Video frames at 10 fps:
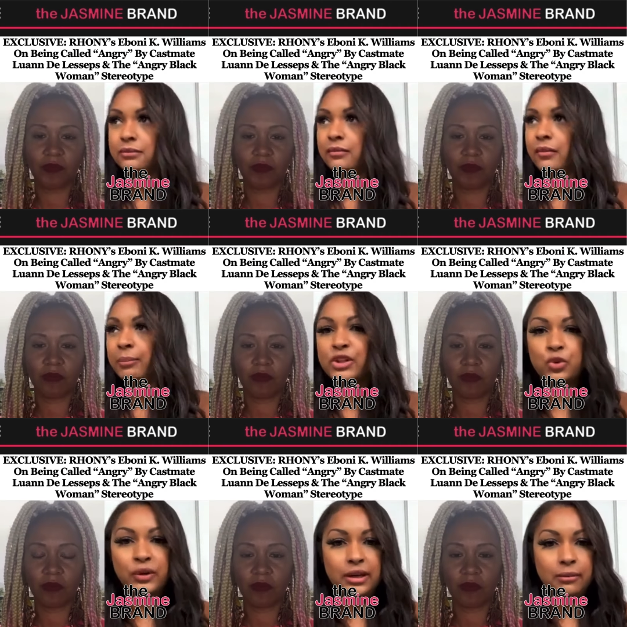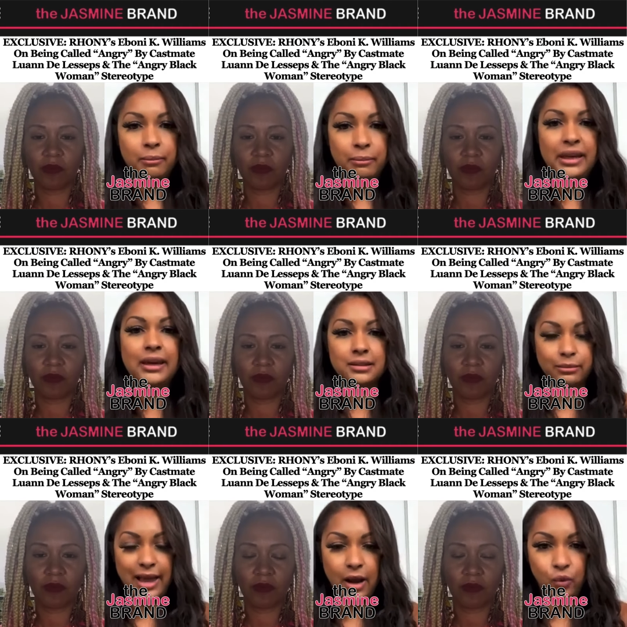Speaker 1: between me as a
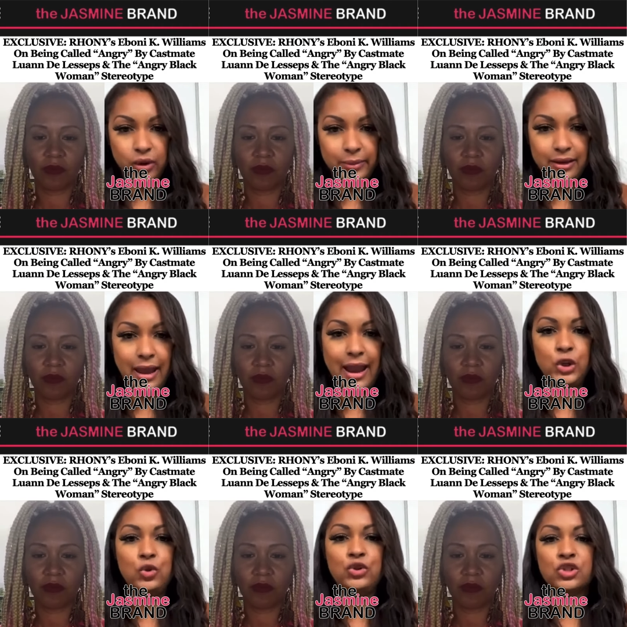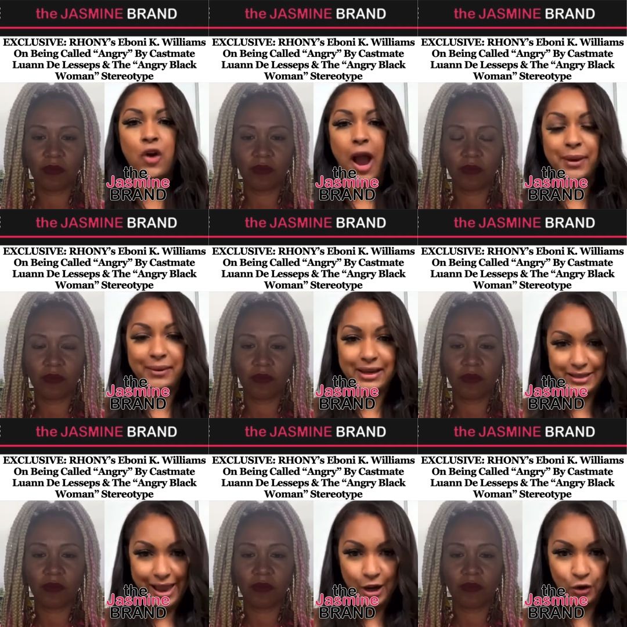black woman and you describing me as
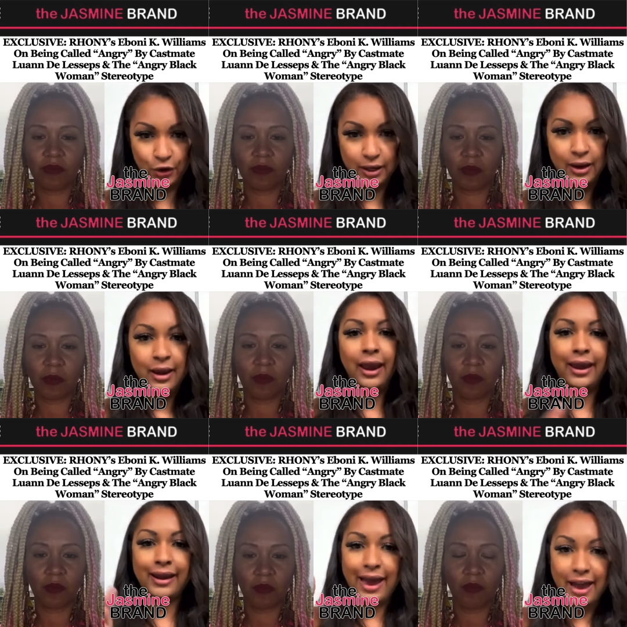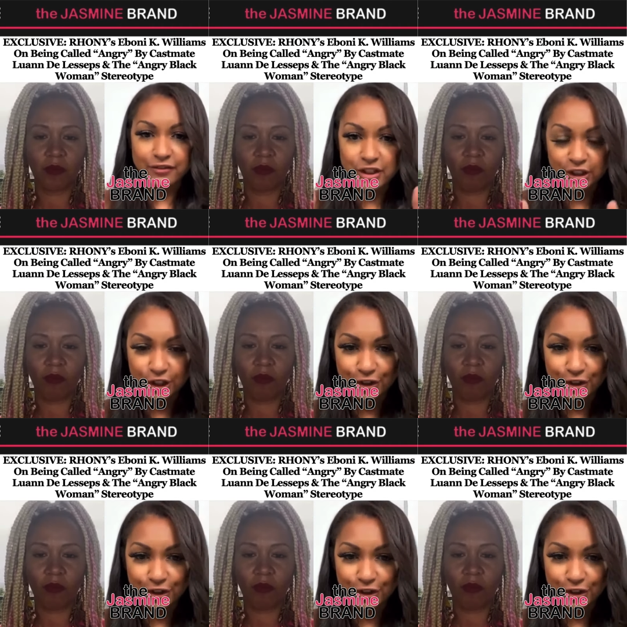angry. And I have to look no